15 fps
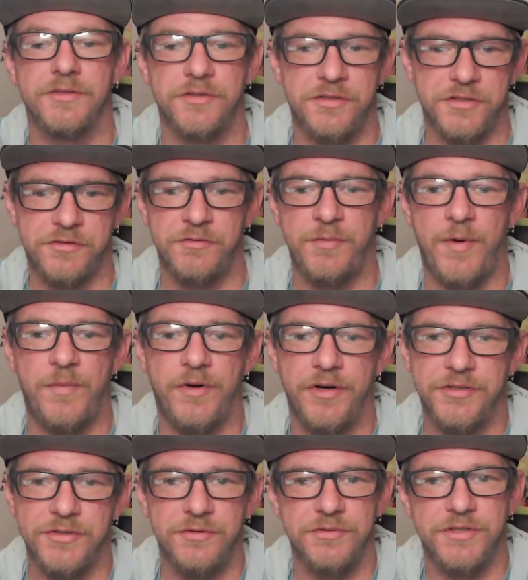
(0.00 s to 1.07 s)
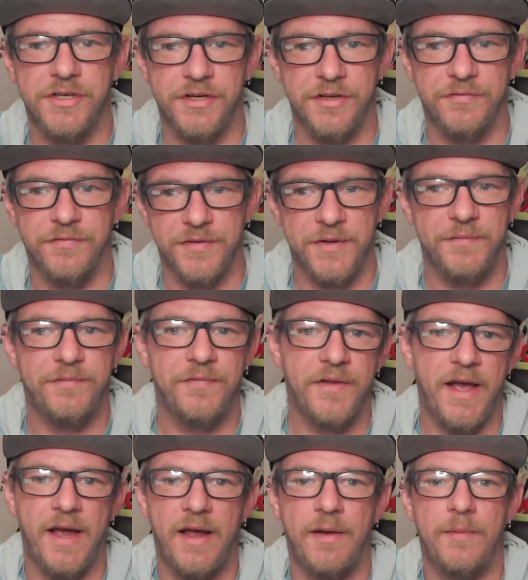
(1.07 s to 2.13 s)
So just remember, it's always going to
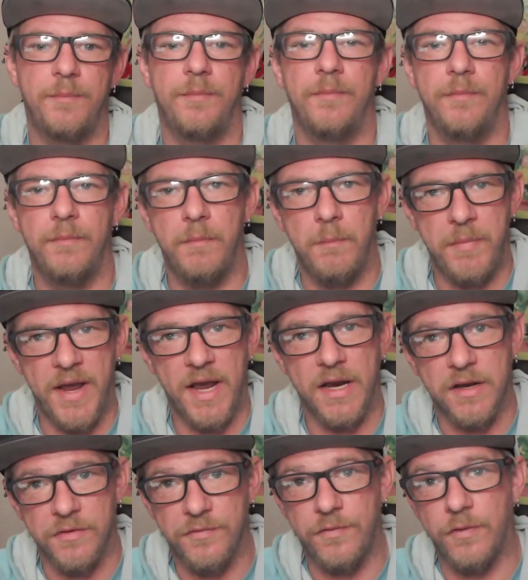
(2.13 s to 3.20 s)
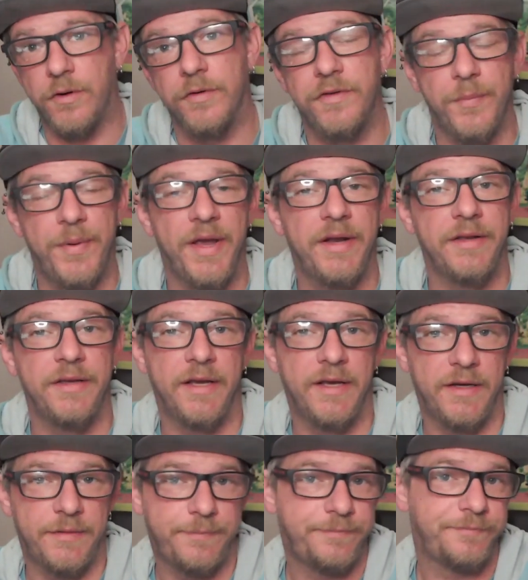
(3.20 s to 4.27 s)
flip-flap back and forth depending
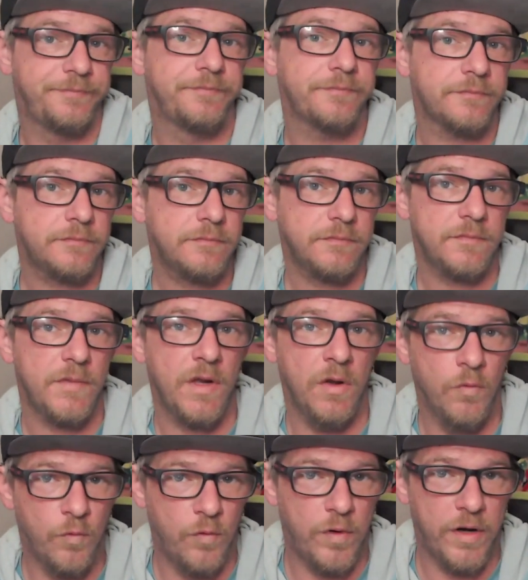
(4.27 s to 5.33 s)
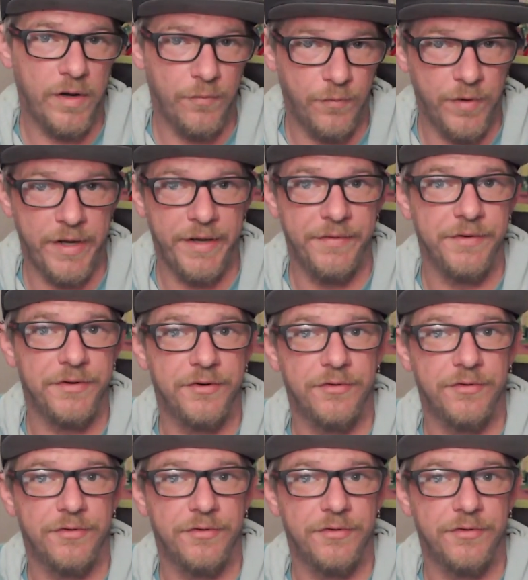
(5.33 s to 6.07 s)
on what way the